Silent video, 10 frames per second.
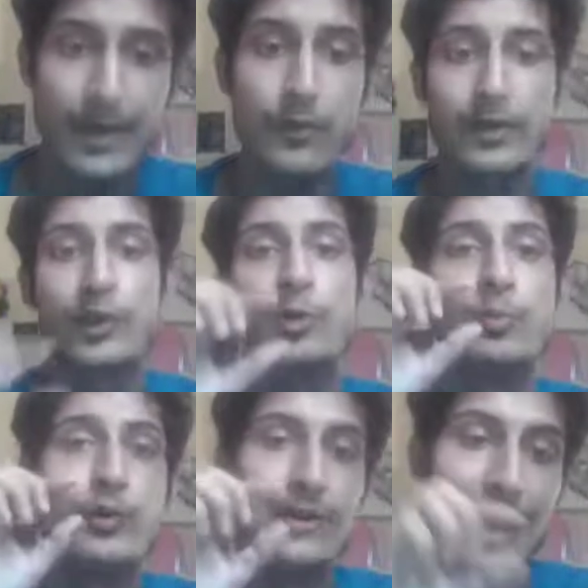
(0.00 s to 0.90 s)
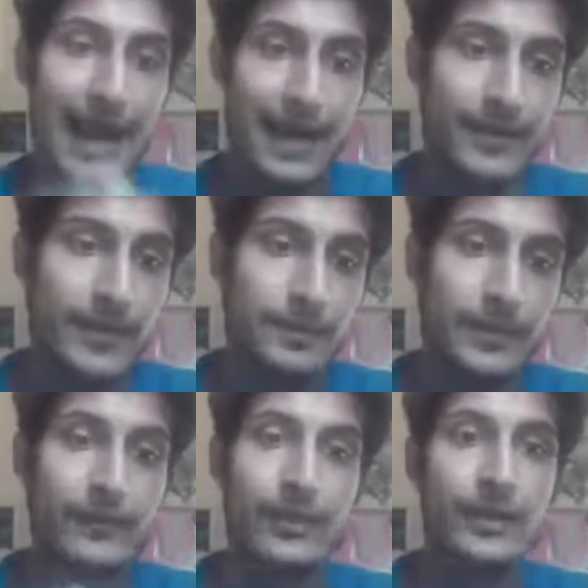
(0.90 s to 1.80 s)
and I wanted to put ad
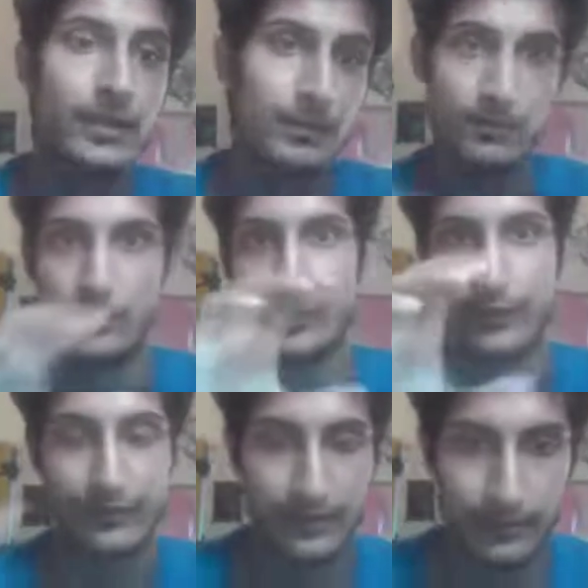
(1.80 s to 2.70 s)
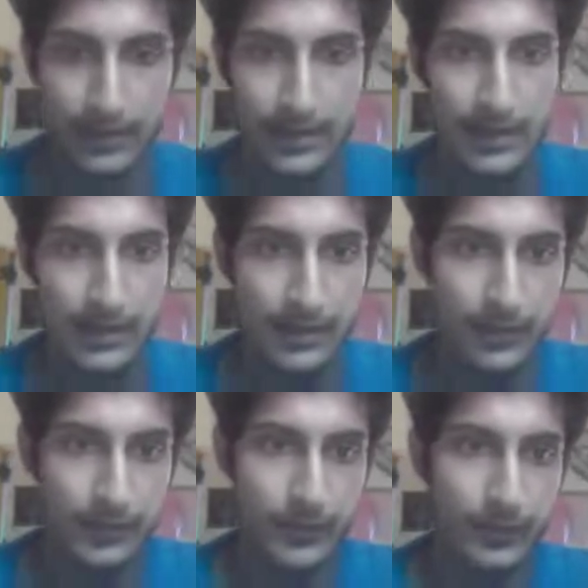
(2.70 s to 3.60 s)
between both of them
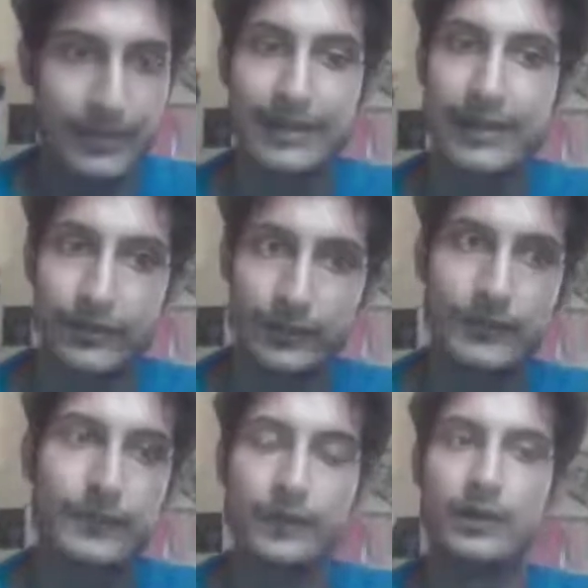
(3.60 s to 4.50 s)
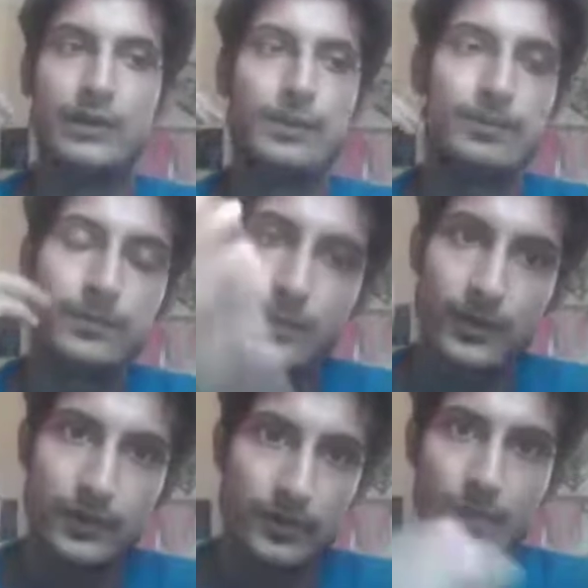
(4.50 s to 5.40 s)
so in case of uh,
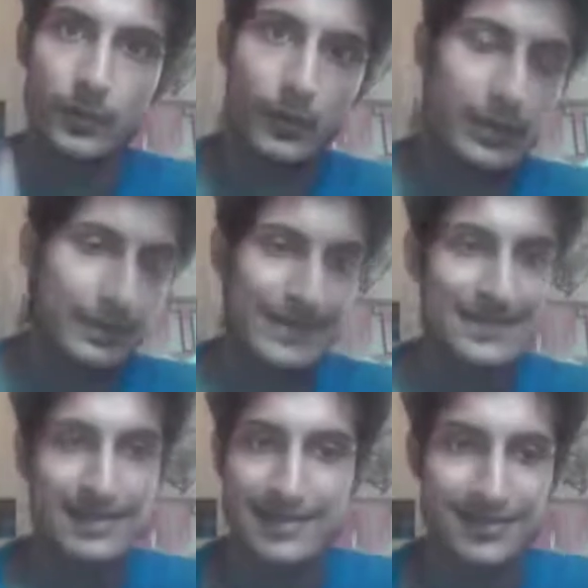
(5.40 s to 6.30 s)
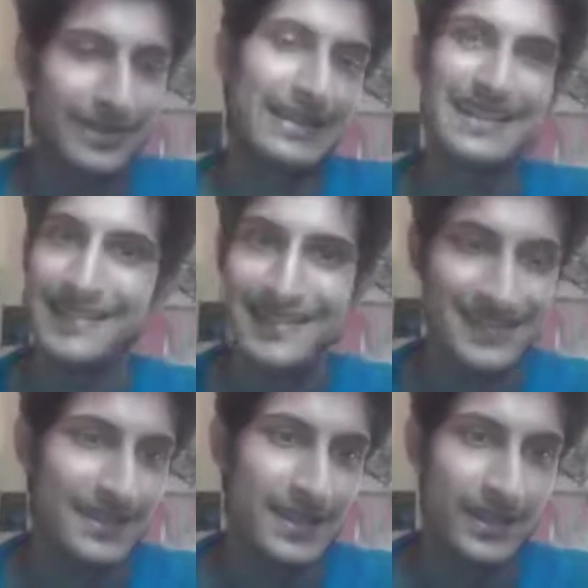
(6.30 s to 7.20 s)
WordPress it's really
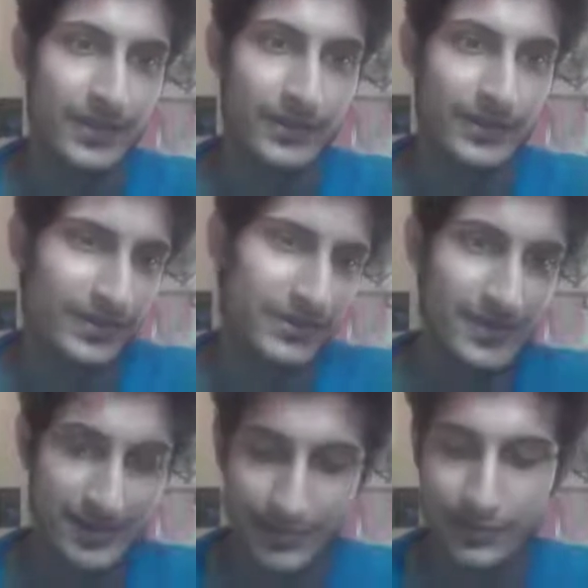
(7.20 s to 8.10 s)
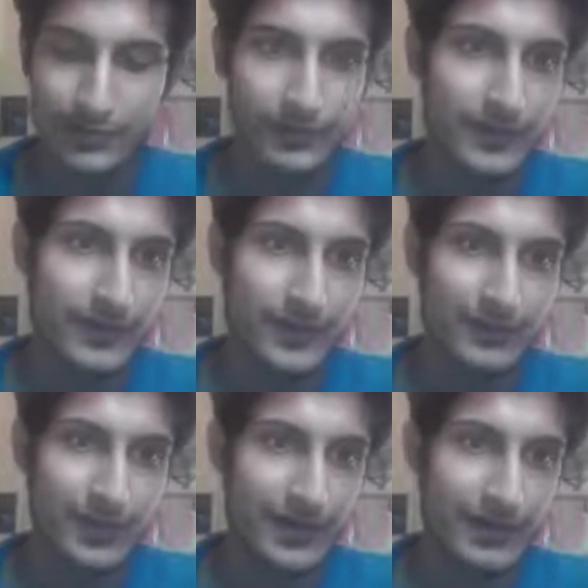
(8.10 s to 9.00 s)
easy you just go to the
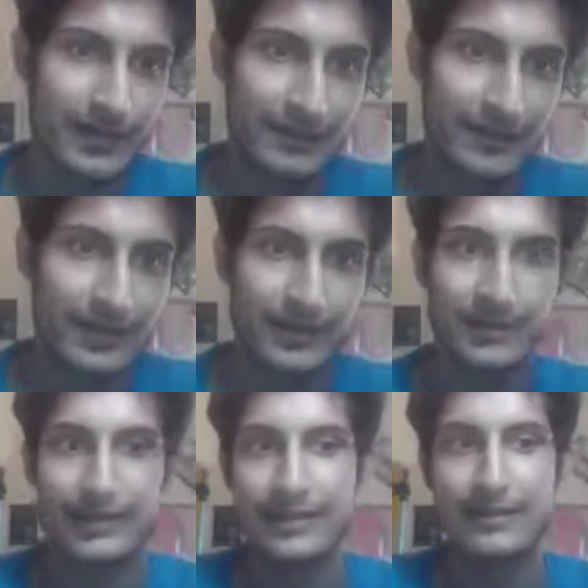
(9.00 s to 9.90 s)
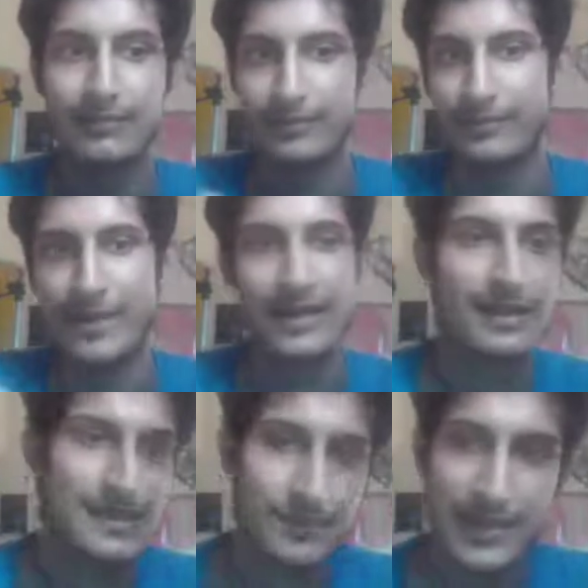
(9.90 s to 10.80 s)
first paragraph and keep make
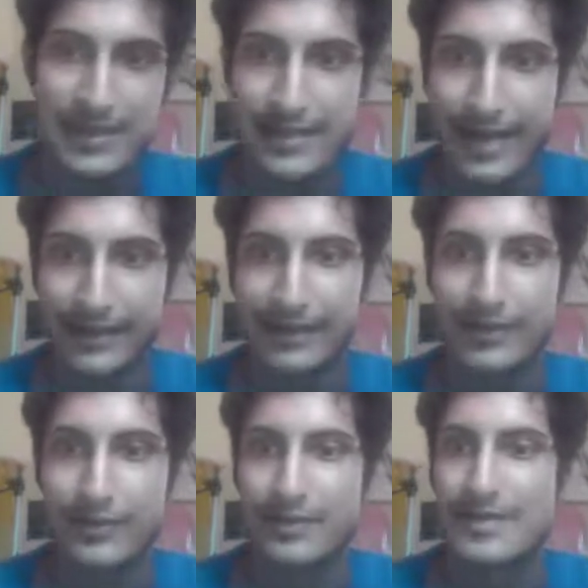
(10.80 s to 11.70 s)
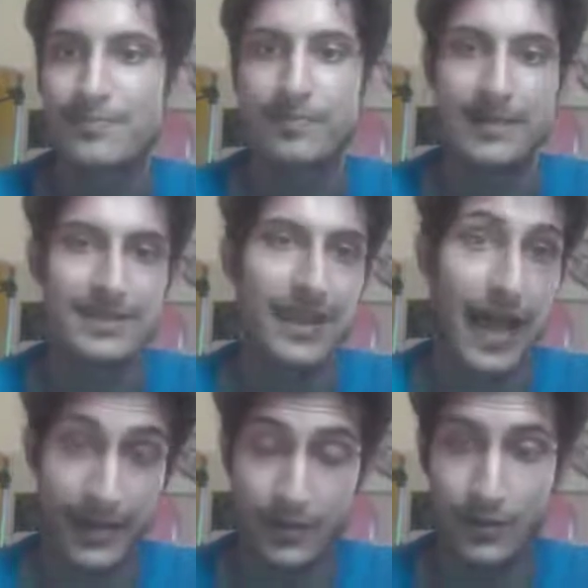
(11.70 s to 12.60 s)
a space and click on this plus
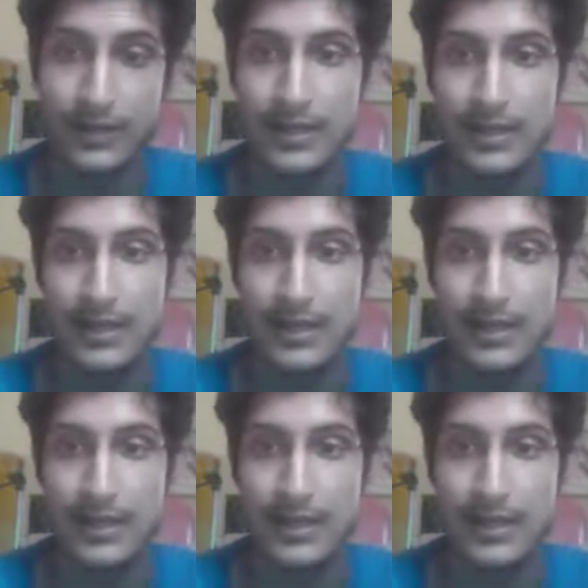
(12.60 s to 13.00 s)
icon